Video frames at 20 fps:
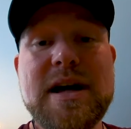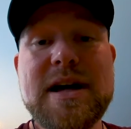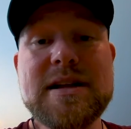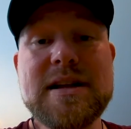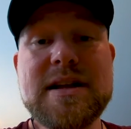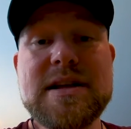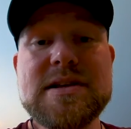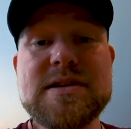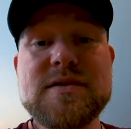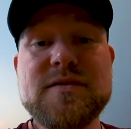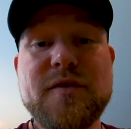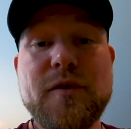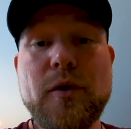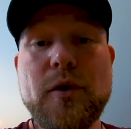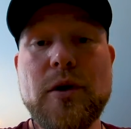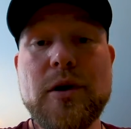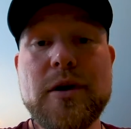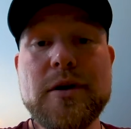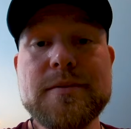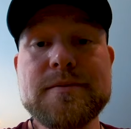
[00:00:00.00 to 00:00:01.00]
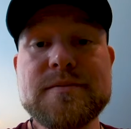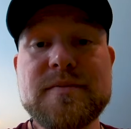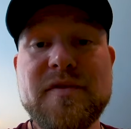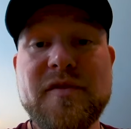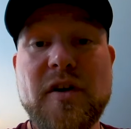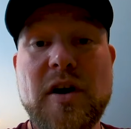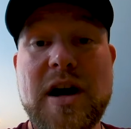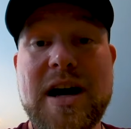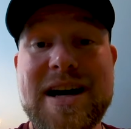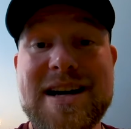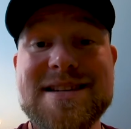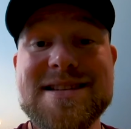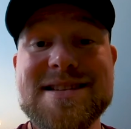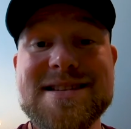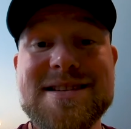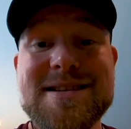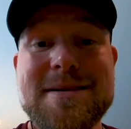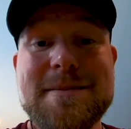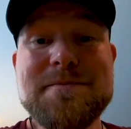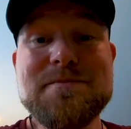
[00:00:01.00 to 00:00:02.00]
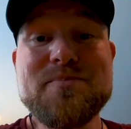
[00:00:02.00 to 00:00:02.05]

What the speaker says: at least for us,